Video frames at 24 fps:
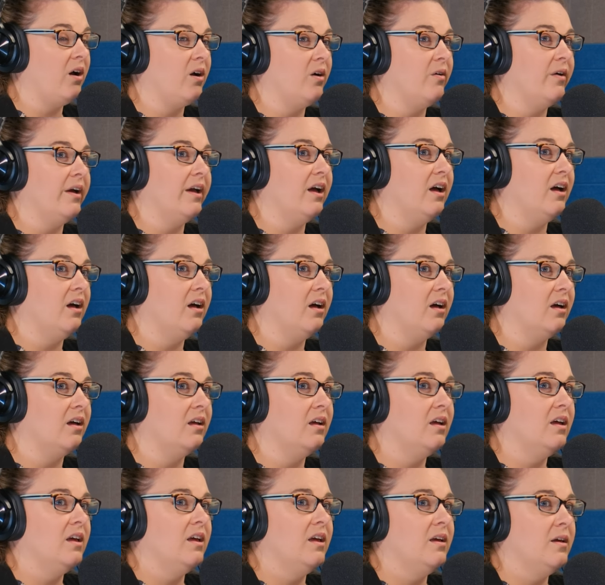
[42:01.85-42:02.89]
Going, ugh,
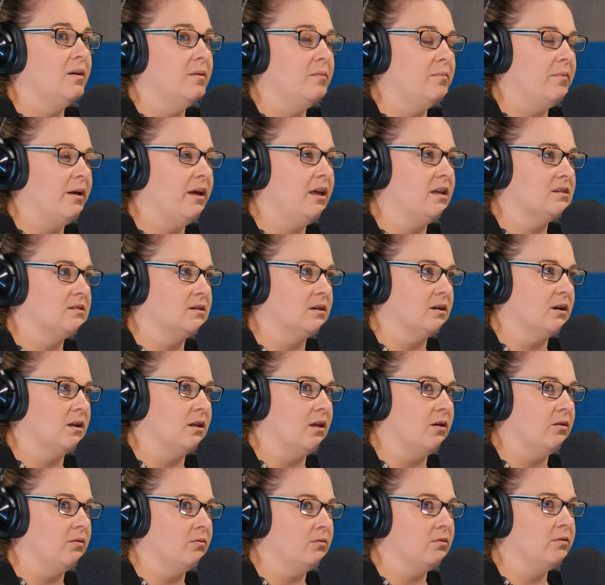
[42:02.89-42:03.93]
my kids are
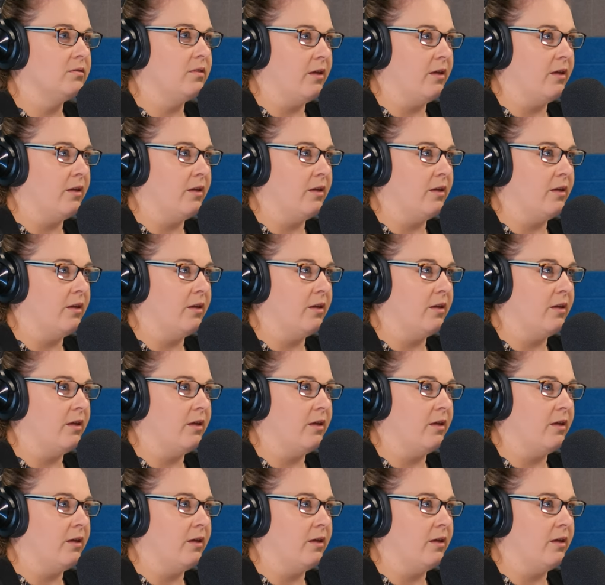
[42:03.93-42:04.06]
gonna.